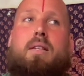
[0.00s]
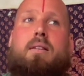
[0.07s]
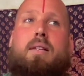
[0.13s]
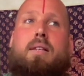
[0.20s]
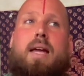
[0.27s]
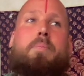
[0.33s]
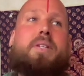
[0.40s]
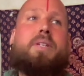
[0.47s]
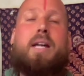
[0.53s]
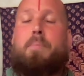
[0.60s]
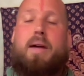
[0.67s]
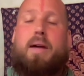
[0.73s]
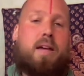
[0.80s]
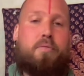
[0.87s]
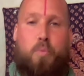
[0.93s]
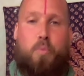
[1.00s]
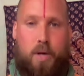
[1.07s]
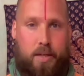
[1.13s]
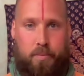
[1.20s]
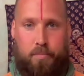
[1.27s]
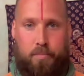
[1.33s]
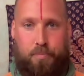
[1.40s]
can be done by
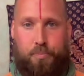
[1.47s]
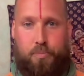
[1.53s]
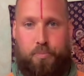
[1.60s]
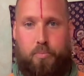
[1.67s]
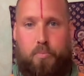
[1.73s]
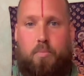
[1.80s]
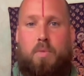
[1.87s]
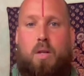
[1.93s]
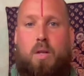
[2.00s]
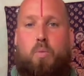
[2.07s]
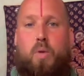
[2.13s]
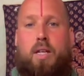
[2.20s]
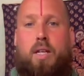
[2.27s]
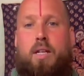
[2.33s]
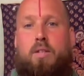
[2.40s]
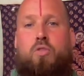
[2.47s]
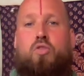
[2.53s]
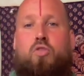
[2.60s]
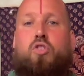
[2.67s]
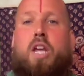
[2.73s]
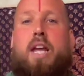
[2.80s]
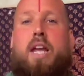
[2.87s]
everyone. We can
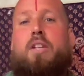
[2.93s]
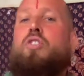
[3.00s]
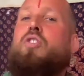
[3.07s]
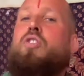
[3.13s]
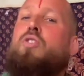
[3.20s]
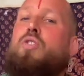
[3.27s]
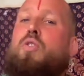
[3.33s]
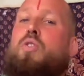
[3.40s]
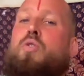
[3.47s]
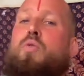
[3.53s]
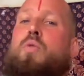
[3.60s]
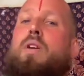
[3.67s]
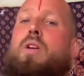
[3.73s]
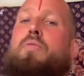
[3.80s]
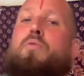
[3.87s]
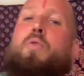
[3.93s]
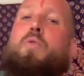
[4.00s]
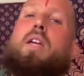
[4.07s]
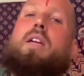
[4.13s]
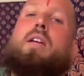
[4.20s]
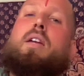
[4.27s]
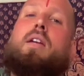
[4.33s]
change, so if
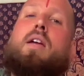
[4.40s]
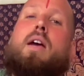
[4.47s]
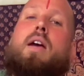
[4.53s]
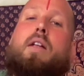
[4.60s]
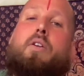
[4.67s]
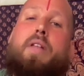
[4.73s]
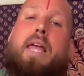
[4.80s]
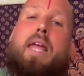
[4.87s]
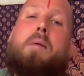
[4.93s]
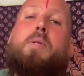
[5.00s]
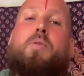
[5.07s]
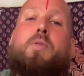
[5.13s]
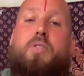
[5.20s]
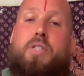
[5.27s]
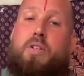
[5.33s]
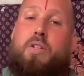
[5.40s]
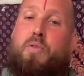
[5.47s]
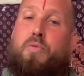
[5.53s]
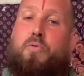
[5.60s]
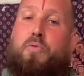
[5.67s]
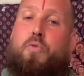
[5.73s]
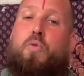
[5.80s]
we are not able to sit on the
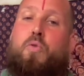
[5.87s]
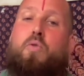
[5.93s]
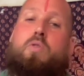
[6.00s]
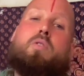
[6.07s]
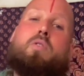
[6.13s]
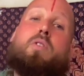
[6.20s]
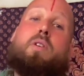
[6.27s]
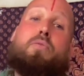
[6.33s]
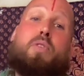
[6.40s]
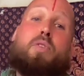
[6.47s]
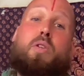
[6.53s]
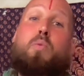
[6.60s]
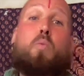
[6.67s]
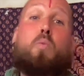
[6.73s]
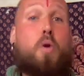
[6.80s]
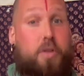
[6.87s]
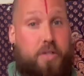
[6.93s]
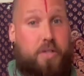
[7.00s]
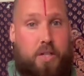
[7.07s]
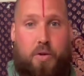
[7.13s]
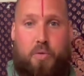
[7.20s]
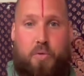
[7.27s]
floor, or if we don't want to
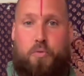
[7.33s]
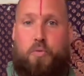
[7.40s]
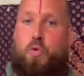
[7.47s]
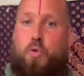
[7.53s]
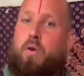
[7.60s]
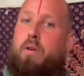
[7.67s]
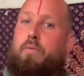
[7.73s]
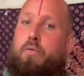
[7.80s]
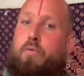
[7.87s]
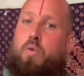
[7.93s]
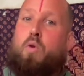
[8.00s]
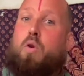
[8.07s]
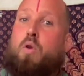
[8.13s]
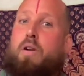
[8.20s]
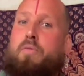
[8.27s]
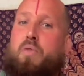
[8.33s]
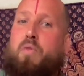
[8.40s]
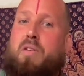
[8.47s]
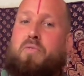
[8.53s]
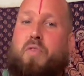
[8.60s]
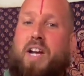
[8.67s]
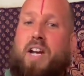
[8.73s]
sit on the floor, or if we're
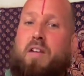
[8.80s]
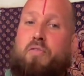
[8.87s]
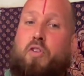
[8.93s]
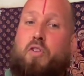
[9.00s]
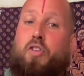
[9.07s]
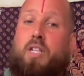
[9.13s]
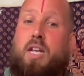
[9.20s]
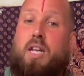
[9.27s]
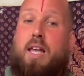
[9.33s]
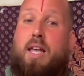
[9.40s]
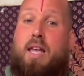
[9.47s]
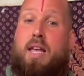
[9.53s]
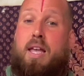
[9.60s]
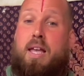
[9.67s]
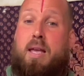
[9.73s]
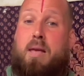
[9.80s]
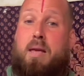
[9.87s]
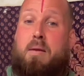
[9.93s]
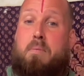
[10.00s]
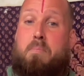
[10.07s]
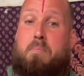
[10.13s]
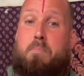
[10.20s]
afraid of not
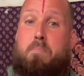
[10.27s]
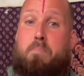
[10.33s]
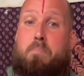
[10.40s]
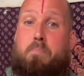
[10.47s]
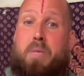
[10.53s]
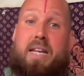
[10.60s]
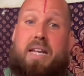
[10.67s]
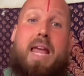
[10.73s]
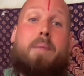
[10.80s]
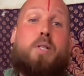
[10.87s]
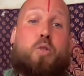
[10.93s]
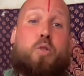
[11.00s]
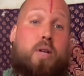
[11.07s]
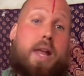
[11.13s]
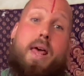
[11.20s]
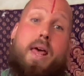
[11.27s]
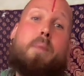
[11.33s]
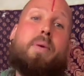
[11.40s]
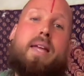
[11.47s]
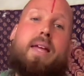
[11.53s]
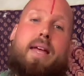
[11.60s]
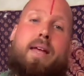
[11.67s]
being able to get up
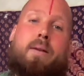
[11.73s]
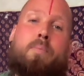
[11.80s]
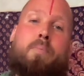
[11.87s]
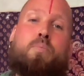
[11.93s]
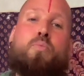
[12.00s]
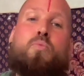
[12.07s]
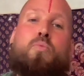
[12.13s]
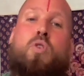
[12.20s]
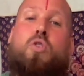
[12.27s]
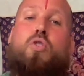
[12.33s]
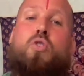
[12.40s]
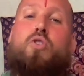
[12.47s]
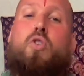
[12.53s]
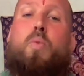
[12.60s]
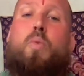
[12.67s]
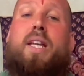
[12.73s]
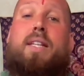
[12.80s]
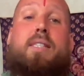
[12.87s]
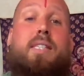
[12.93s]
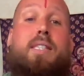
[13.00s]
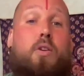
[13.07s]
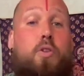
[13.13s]
again, so we can
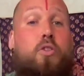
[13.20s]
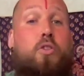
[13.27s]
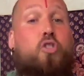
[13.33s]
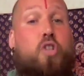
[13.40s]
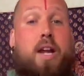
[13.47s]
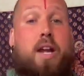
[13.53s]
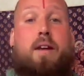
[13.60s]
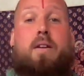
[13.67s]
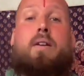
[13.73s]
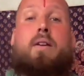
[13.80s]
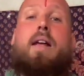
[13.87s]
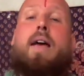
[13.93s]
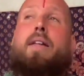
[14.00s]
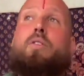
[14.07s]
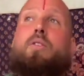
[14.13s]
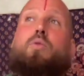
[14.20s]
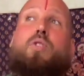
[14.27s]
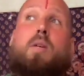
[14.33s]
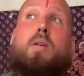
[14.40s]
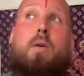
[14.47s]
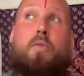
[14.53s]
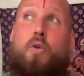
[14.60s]
sit on a chair and do
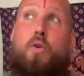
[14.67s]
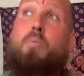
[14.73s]
some of the